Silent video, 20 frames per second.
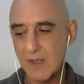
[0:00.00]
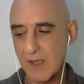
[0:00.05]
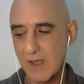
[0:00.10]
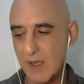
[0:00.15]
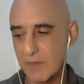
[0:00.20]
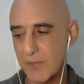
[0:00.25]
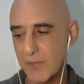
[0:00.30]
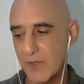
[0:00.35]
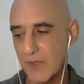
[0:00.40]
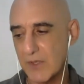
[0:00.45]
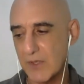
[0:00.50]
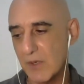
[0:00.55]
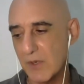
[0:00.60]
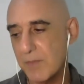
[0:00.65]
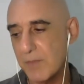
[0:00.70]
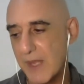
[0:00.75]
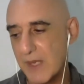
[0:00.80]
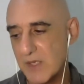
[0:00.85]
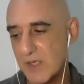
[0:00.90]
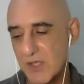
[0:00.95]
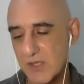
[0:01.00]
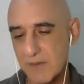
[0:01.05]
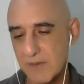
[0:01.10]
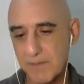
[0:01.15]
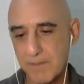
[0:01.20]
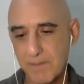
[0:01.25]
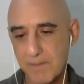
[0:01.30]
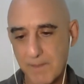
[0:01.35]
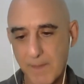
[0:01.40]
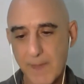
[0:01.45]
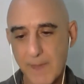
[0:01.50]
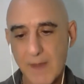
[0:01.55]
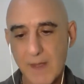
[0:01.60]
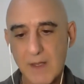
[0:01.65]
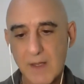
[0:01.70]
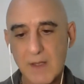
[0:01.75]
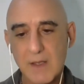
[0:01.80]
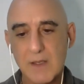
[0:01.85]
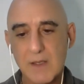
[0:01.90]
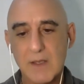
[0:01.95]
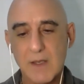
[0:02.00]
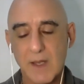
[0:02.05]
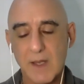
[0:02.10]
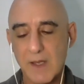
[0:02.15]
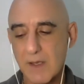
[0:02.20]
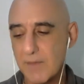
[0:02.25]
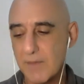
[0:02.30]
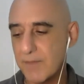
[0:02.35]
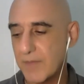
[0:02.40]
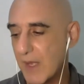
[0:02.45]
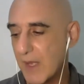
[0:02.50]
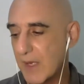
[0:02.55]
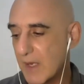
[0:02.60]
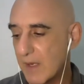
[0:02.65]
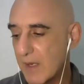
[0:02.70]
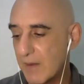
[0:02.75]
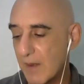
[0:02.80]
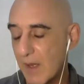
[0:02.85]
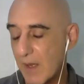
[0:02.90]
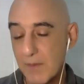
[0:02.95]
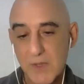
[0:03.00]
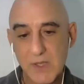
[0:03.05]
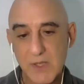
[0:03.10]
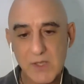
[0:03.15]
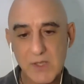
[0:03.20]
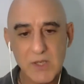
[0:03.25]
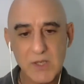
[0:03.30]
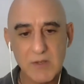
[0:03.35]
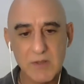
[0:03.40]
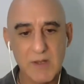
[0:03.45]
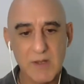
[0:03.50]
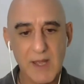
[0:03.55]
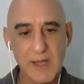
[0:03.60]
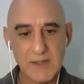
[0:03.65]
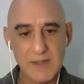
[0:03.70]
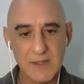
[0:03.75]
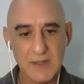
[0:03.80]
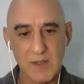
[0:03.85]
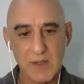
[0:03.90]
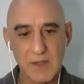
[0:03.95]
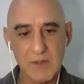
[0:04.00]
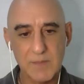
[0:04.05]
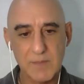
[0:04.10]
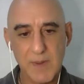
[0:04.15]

and burn your patient. And I'm going to show you how to load